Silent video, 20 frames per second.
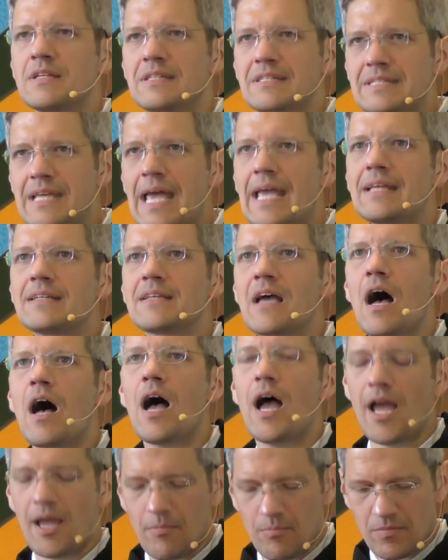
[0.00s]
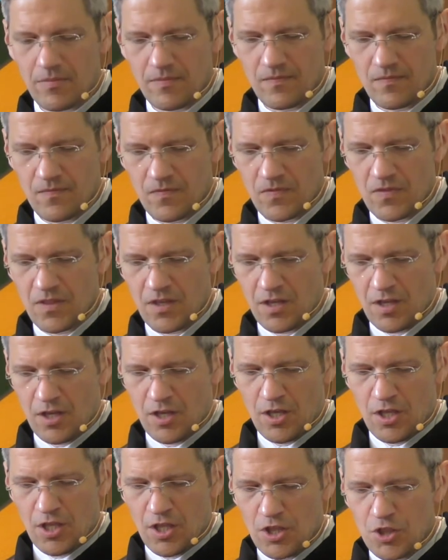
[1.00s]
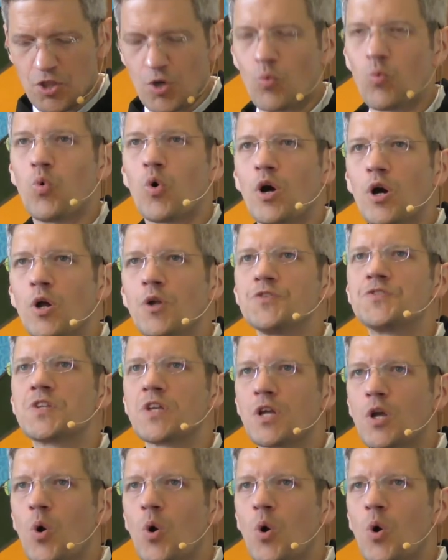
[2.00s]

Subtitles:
Take time. The world's